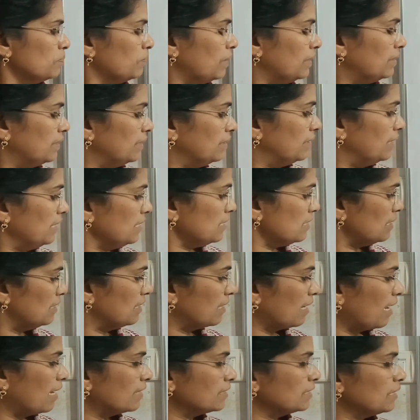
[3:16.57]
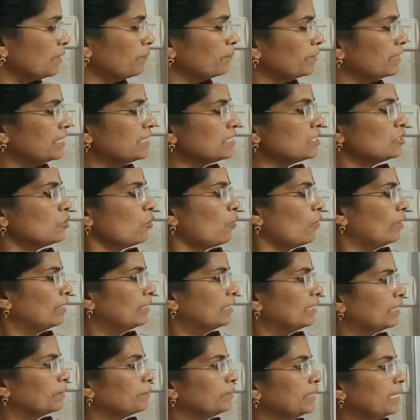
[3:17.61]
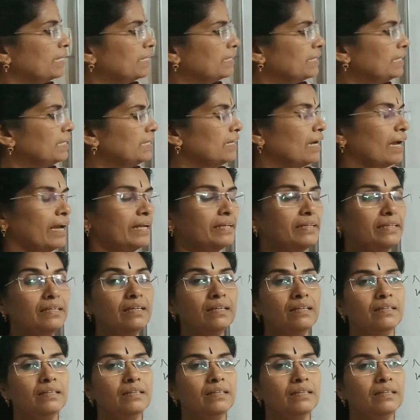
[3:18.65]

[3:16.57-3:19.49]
but it is irrational number is non-terminating and